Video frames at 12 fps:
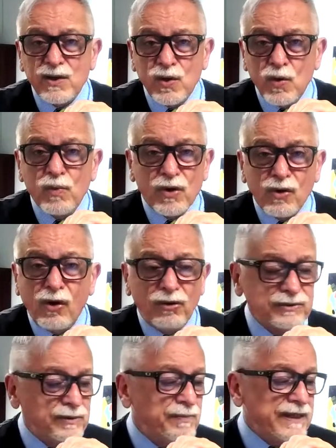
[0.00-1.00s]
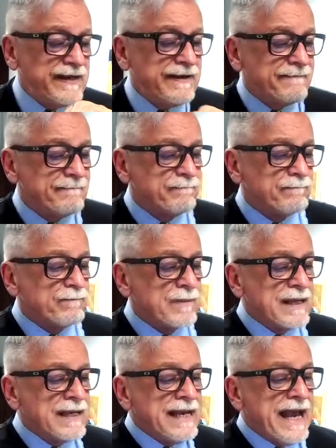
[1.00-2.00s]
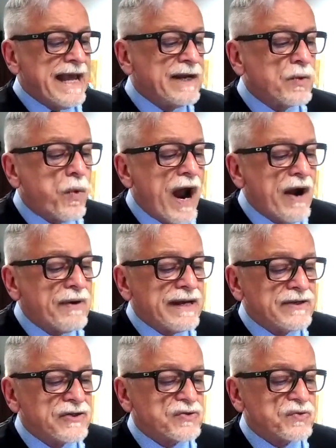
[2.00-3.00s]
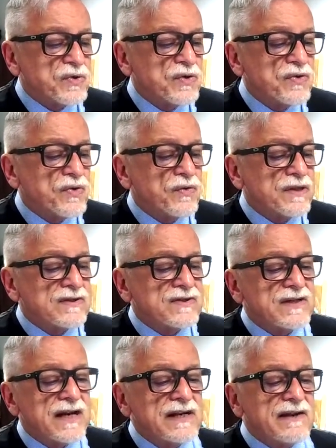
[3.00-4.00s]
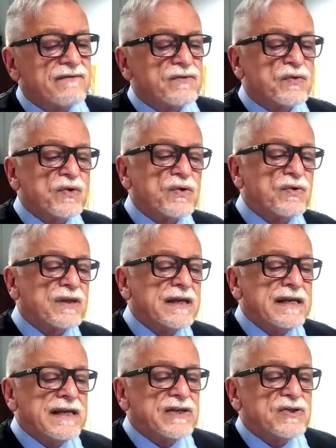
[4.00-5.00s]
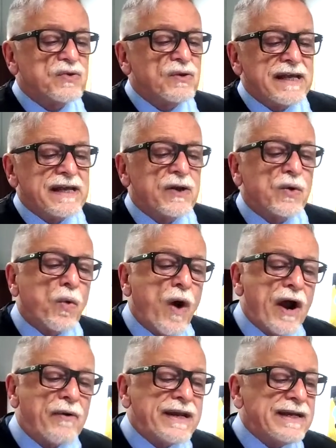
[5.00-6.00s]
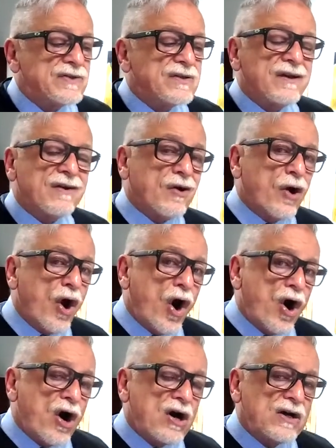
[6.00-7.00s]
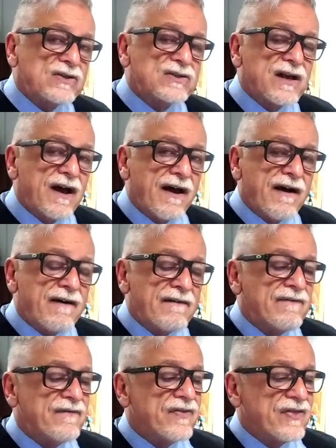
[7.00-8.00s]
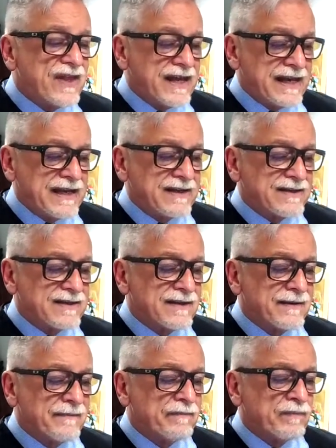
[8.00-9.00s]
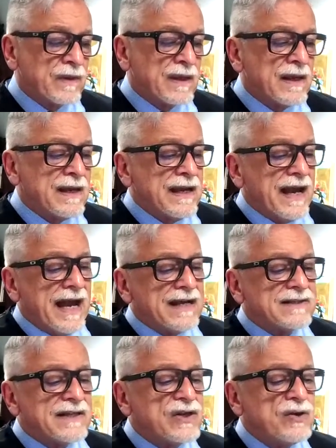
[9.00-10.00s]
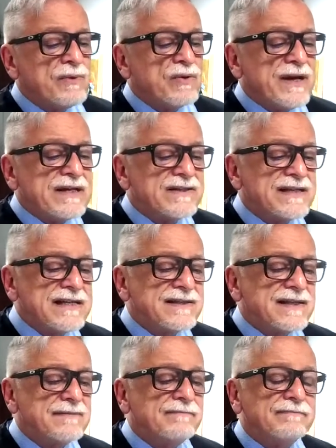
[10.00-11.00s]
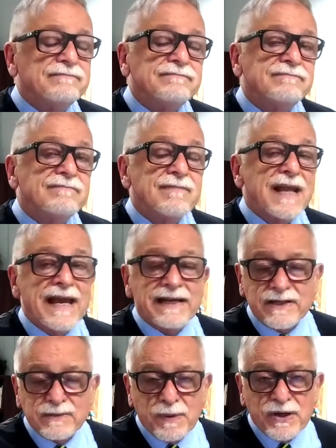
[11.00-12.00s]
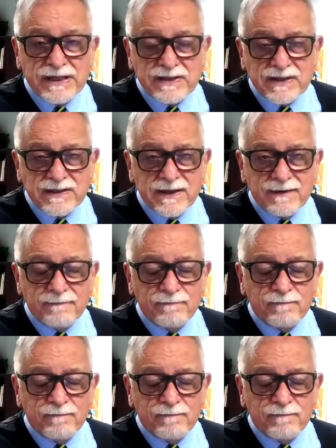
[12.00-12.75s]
who we're called to be. An inquiry into truth, or the study of truth, is truly an inquiry into the cause of things as the human race sees it and experiences it.